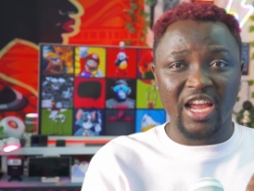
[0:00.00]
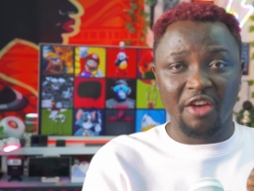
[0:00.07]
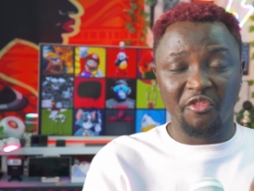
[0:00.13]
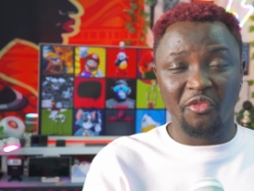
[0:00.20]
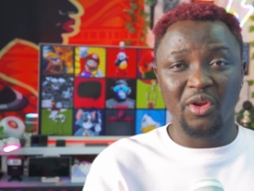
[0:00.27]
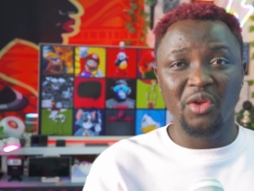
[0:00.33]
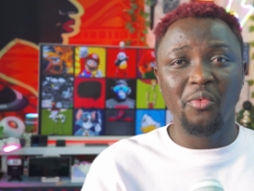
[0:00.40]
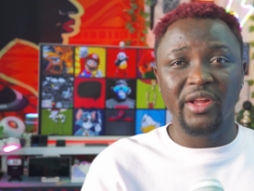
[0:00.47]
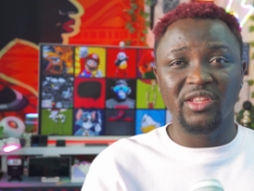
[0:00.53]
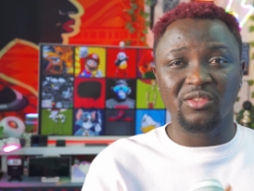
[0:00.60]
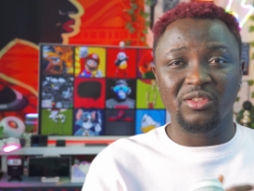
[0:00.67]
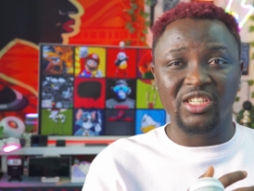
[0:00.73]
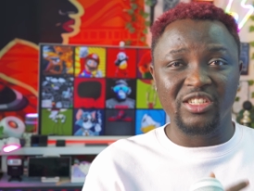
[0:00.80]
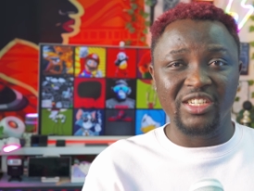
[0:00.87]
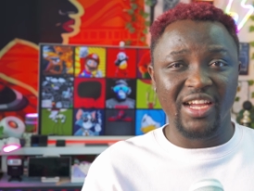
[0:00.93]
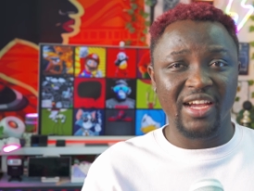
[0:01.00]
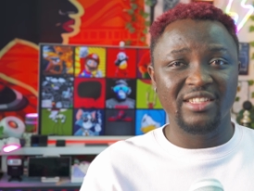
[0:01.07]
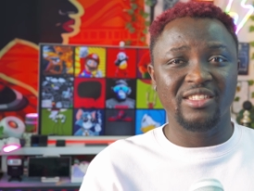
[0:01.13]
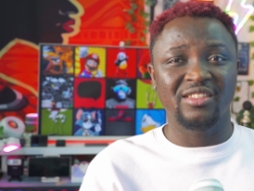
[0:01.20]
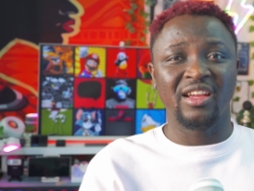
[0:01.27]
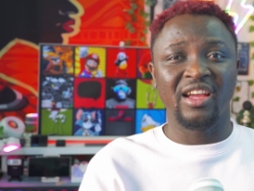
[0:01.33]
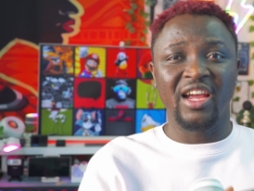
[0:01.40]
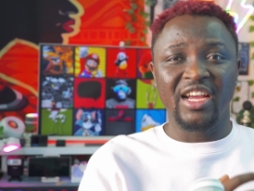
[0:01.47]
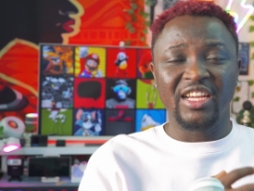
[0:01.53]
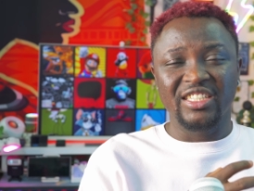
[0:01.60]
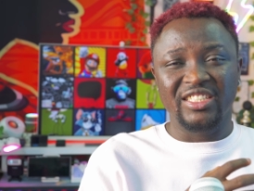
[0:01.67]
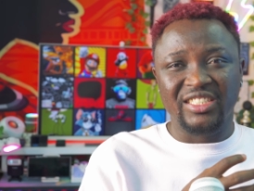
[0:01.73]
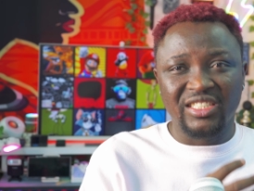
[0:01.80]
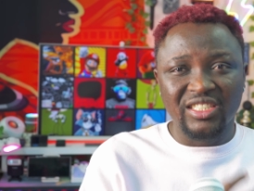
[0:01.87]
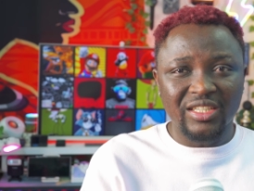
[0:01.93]
if you really want to get
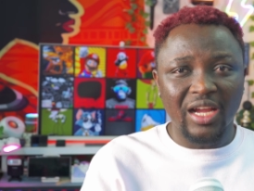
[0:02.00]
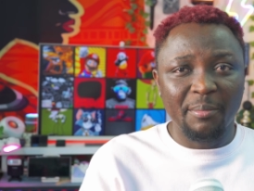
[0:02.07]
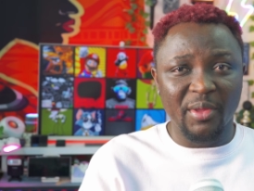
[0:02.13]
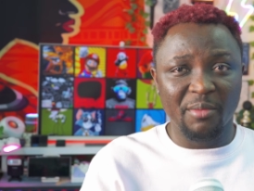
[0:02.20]
sharp